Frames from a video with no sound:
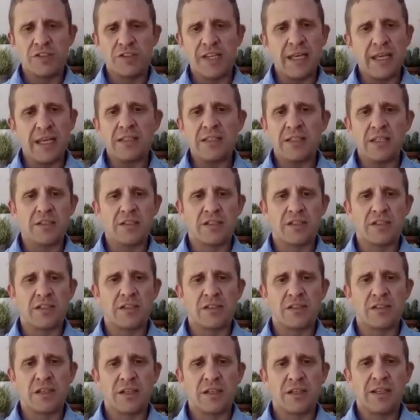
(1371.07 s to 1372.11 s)

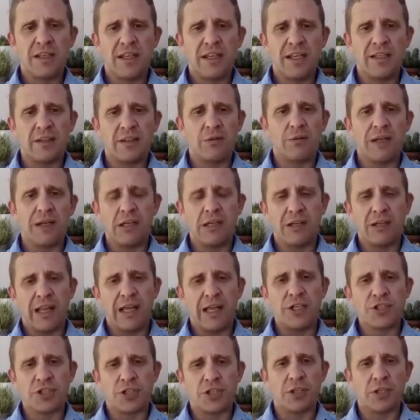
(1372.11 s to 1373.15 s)
sentences in the
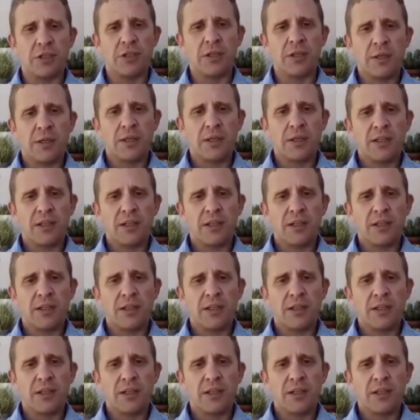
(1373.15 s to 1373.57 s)
regulation